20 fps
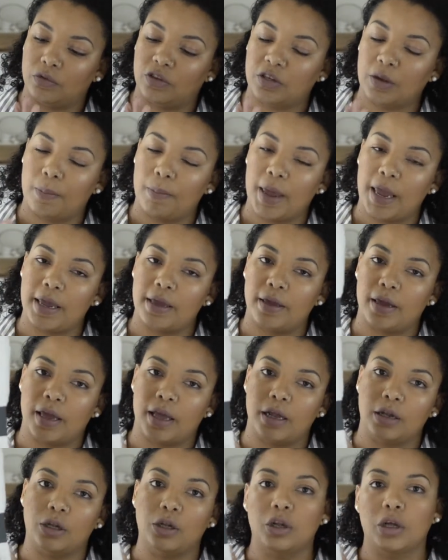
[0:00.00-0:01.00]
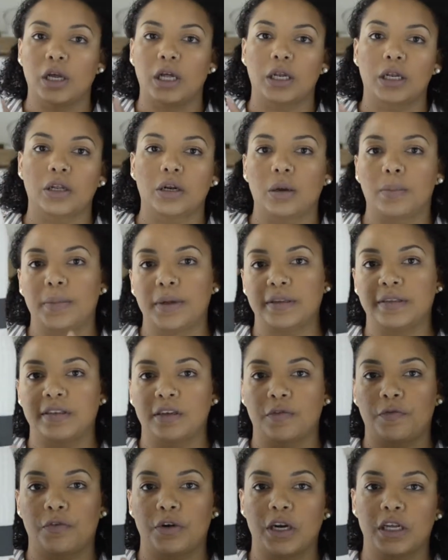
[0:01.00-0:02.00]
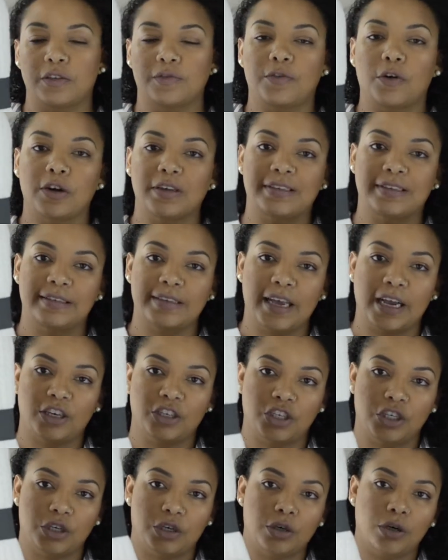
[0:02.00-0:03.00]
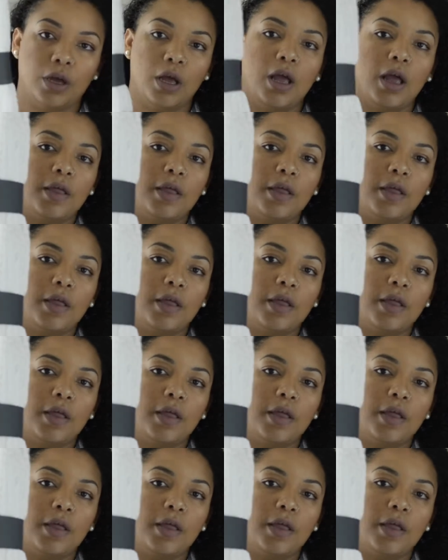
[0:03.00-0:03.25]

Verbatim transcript: to make it look a little bit different as far as texture,